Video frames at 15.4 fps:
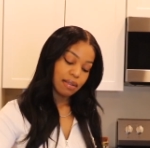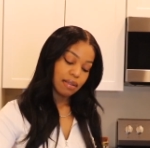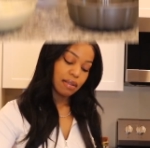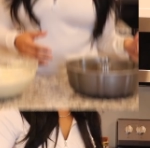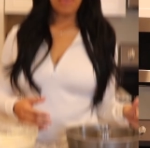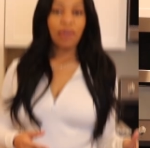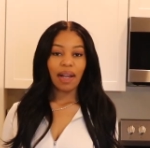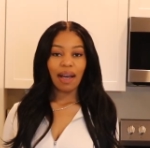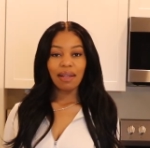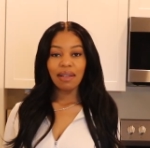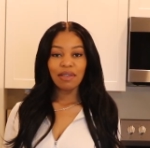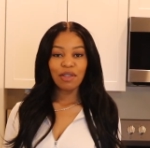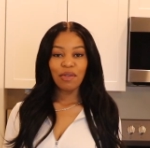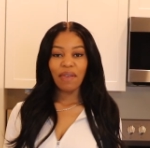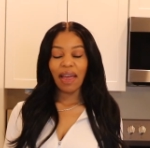So now
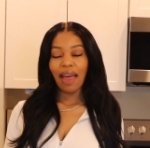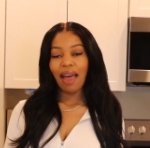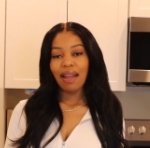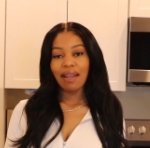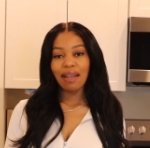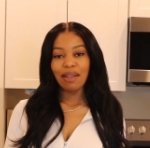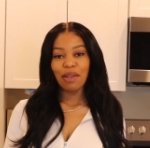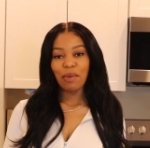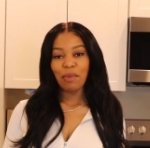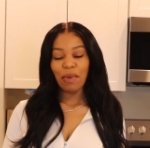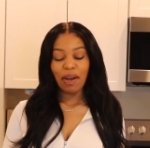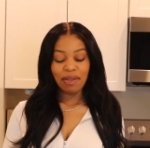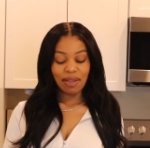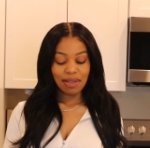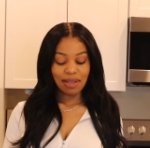that you've added your
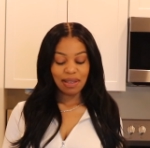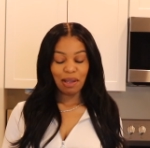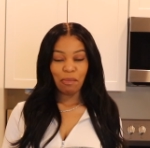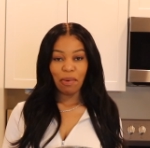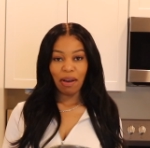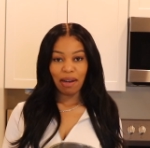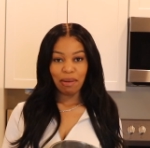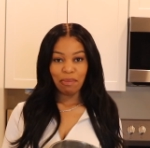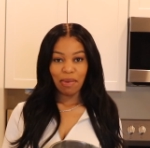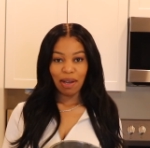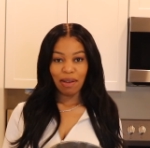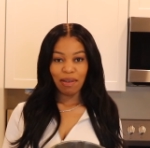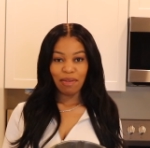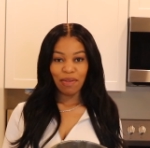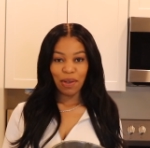walnuts to the bottom
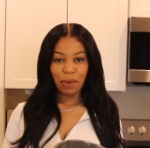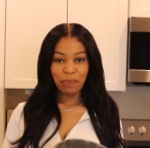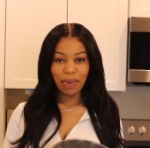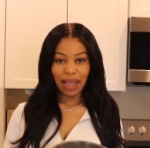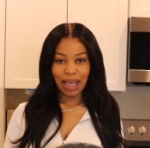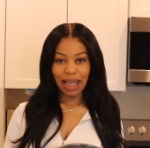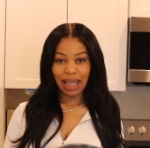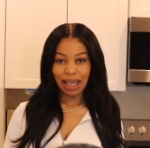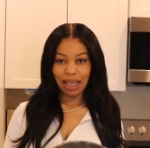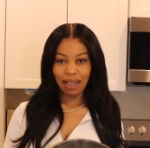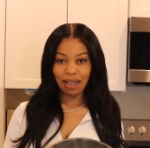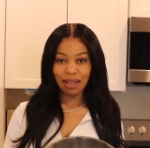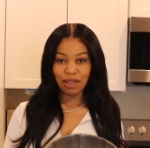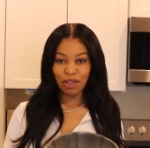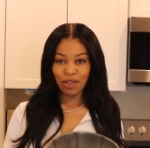of your
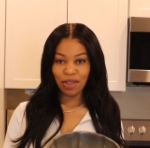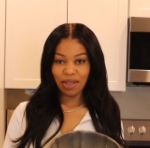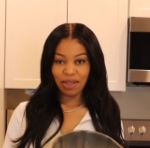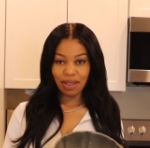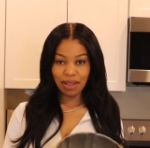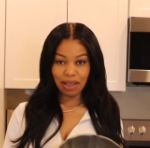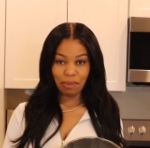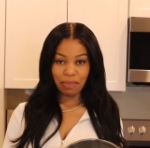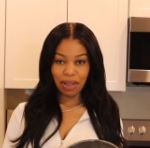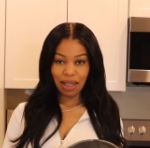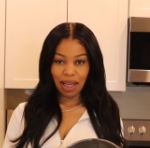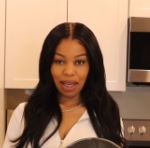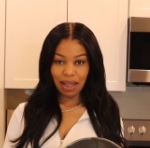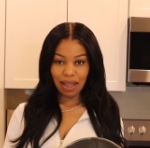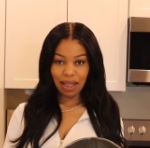pan, it should look something like